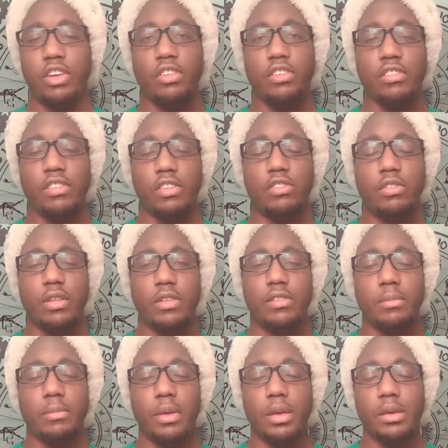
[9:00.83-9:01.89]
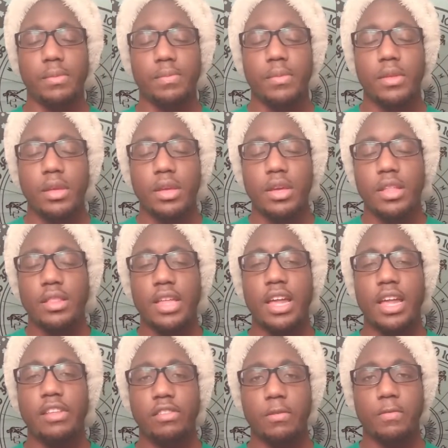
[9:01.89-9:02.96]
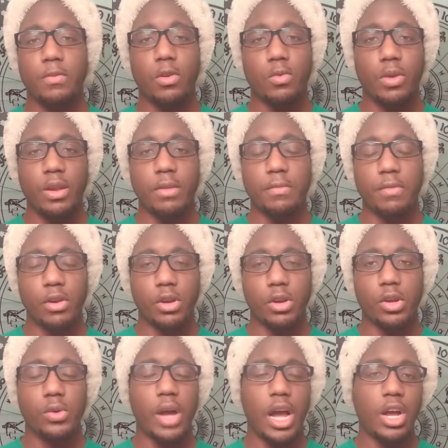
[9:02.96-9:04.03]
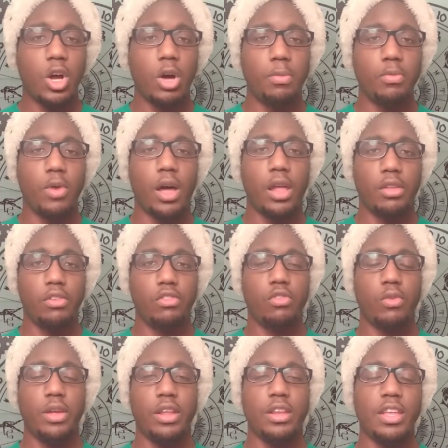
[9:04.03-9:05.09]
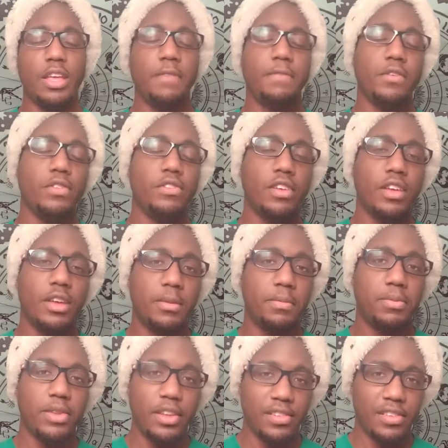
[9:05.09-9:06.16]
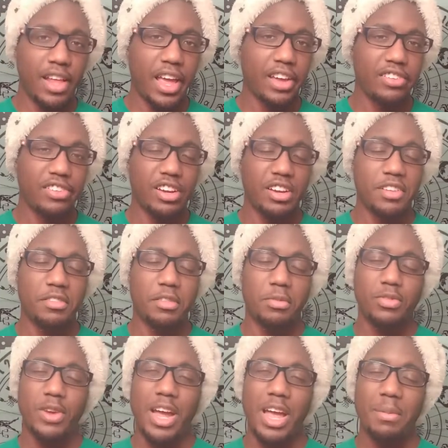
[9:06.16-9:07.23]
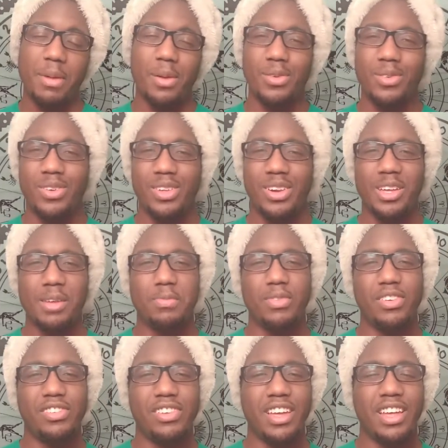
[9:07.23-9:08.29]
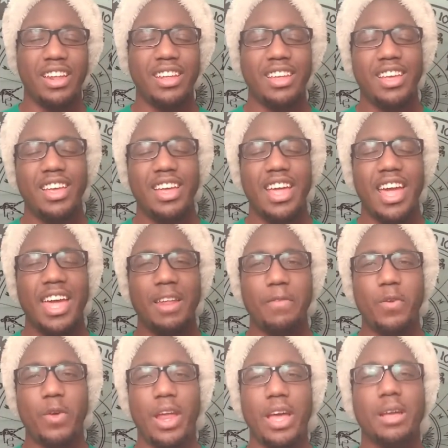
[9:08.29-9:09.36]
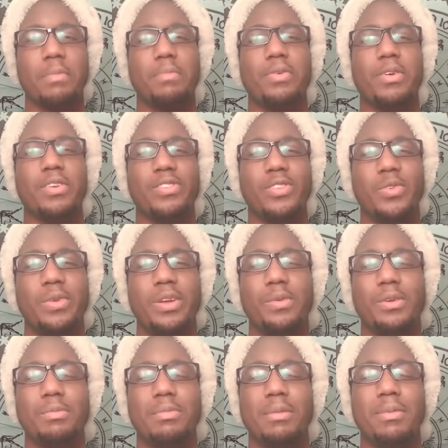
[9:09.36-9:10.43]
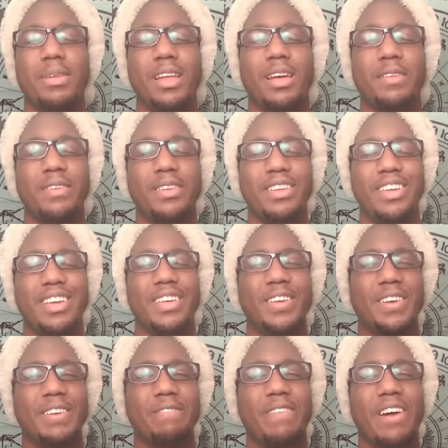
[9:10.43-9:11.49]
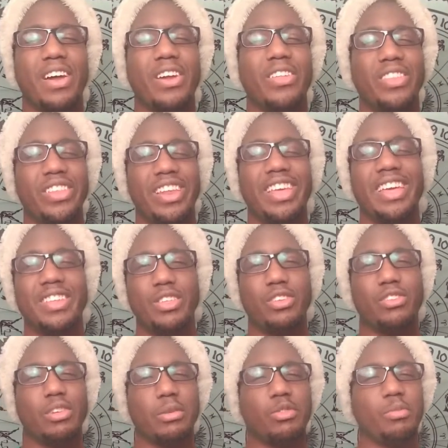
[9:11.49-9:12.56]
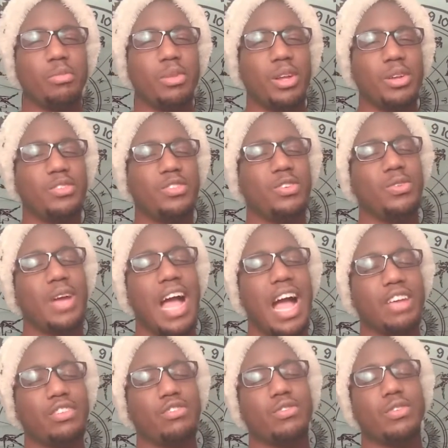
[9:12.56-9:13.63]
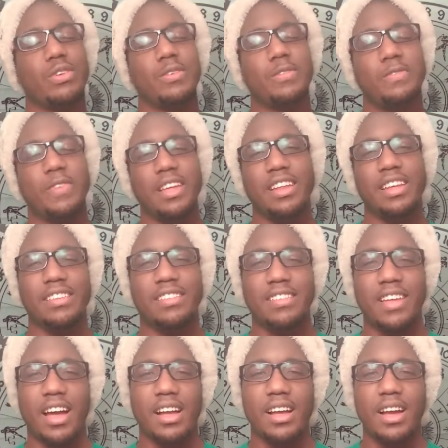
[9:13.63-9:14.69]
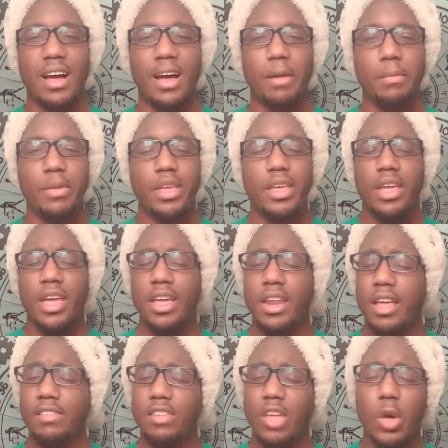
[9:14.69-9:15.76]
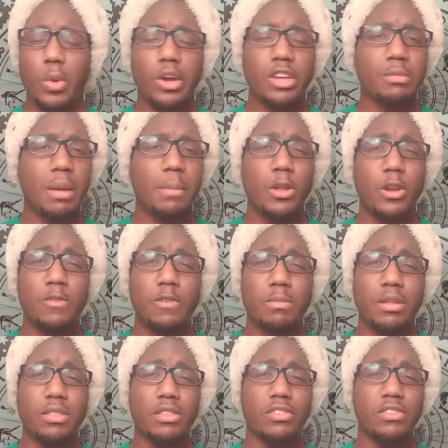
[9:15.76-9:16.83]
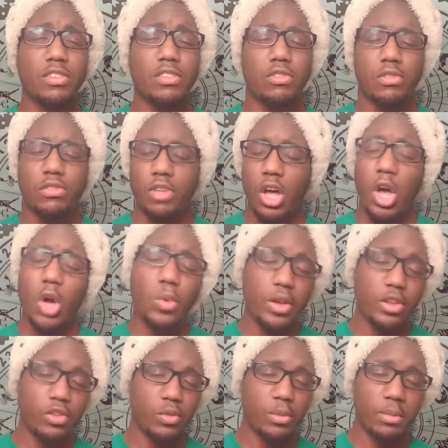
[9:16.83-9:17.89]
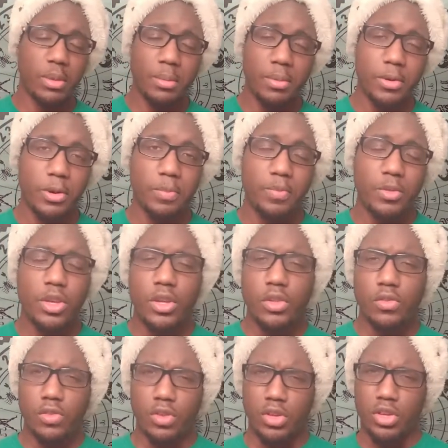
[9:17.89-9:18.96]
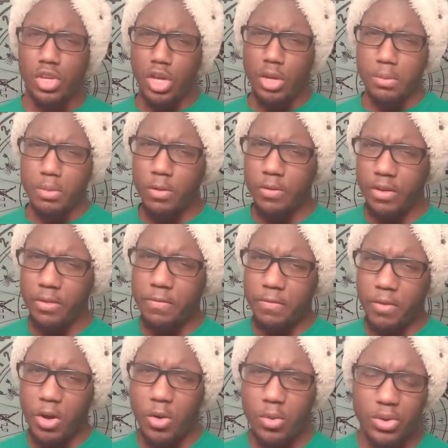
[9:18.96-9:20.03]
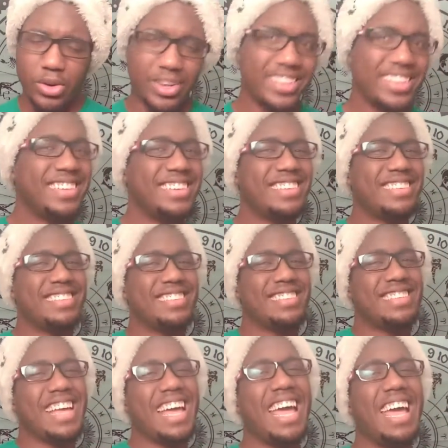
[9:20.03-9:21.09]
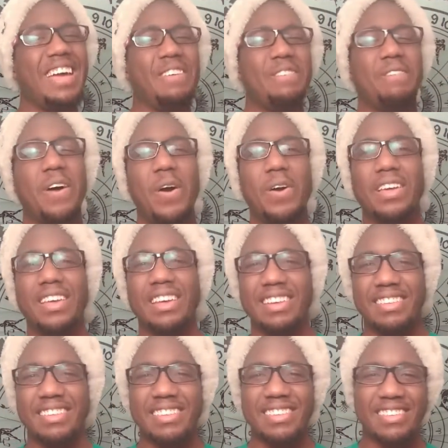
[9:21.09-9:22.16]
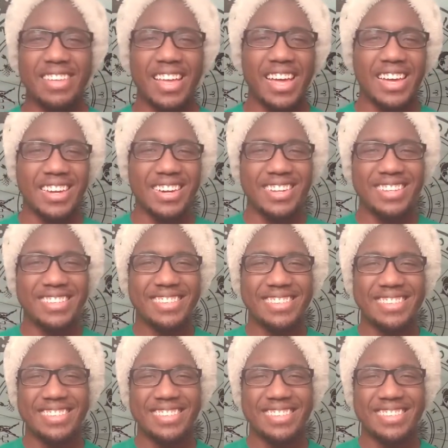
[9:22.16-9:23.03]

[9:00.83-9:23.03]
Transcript: changes that you need to make. That is it for your reading, Virgo. I hope you all enjoyed it. If you did, please like, share, and subscribe. I would really appreciate it. And if you like a personal reading with me, beloved, you can follow the link in the description below to astrofenixx.com. And as always, my beautiful brothers and sisters, always remember to keep moving forward, to stay focused, and